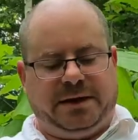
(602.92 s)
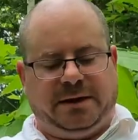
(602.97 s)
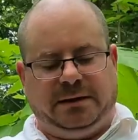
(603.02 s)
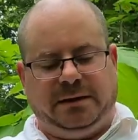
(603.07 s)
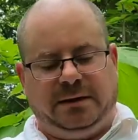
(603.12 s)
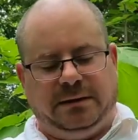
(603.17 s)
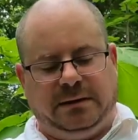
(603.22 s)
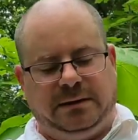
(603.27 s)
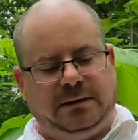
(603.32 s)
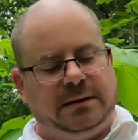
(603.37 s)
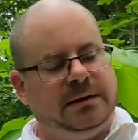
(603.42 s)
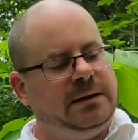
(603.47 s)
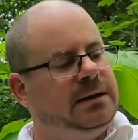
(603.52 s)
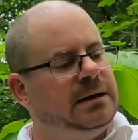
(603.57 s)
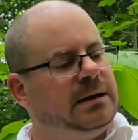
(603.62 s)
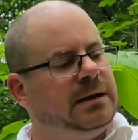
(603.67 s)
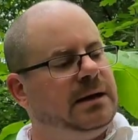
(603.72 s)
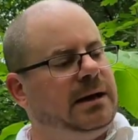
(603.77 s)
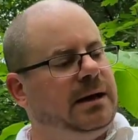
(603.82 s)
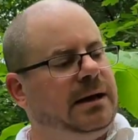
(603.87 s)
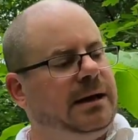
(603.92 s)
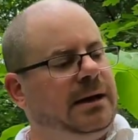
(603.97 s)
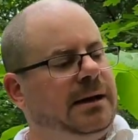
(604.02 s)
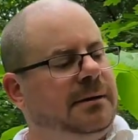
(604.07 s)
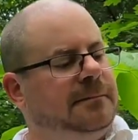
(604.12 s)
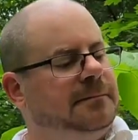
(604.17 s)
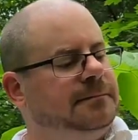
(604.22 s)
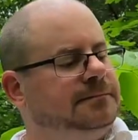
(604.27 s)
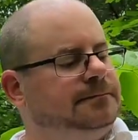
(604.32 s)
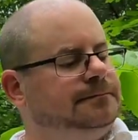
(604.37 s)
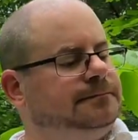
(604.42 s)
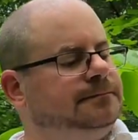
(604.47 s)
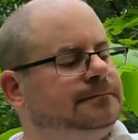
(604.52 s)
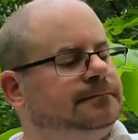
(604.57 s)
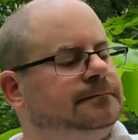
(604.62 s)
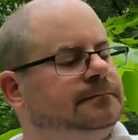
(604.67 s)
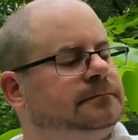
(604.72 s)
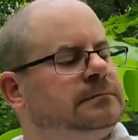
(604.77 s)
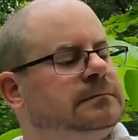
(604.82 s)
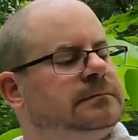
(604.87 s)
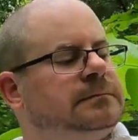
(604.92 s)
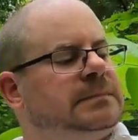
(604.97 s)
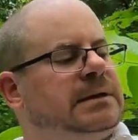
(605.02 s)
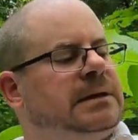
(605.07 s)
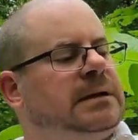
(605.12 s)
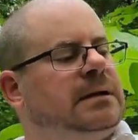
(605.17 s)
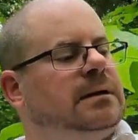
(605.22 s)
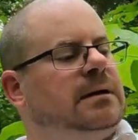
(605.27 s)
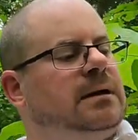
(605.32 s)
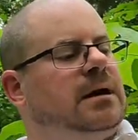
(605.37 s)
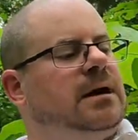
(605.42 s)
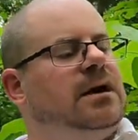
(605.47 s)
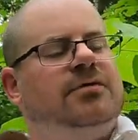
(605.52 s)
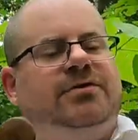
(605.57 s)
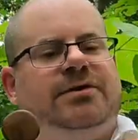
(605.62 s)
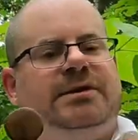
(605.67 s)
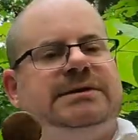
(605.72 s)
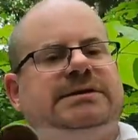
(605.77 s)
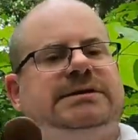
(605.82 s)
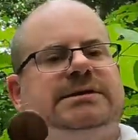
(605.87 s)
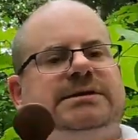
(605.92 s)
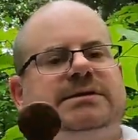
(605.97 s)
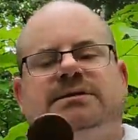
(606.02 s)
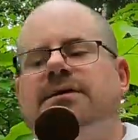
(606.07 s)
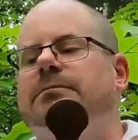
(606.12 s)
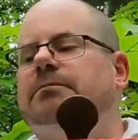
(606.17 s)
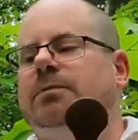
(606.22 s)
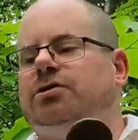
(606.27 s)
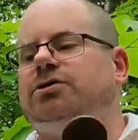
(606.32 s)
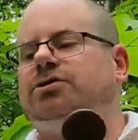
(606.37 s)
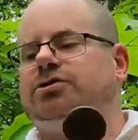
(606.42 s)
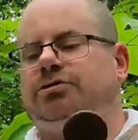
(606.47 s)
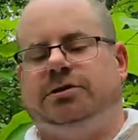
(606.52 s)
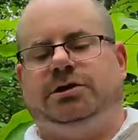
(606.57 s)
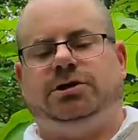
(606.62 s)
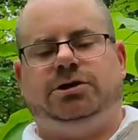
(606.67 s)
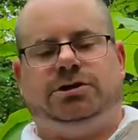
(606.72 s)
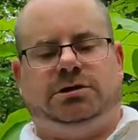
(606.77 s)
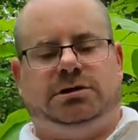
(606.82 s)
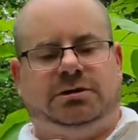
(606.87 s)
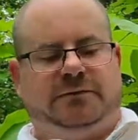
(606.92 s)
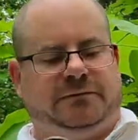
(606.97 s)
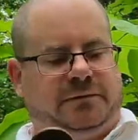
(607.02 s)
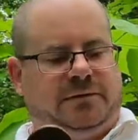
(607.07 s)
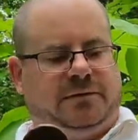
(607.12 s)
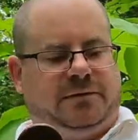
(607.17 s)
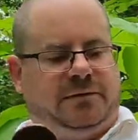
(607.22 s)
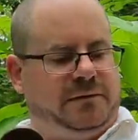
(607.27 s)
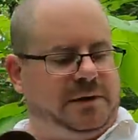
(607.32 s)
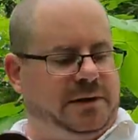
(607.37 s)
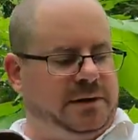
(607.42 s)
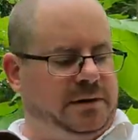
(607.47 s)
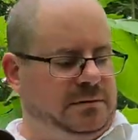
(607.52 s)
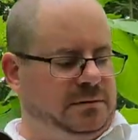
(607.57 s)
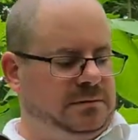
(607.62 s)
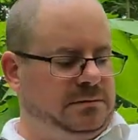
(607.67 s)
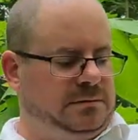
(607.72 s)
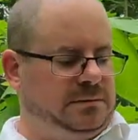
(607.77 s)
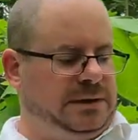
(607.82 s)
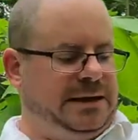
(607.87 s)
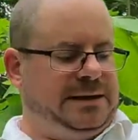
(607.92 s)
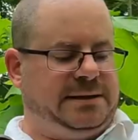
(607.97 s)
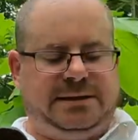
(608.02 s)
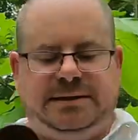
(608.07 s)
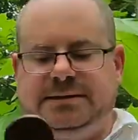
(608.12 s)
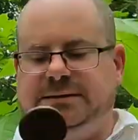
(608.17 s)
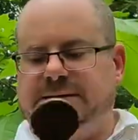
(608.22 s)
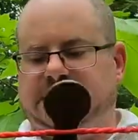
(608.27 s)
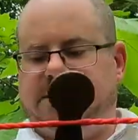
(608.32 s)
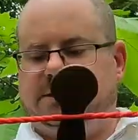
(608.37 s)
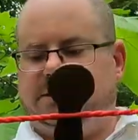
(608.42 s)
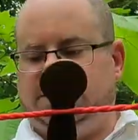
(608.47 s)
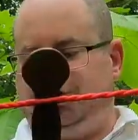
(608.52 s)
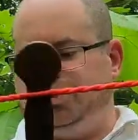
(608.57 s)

Mate, this is the most traditional of the three. Like this is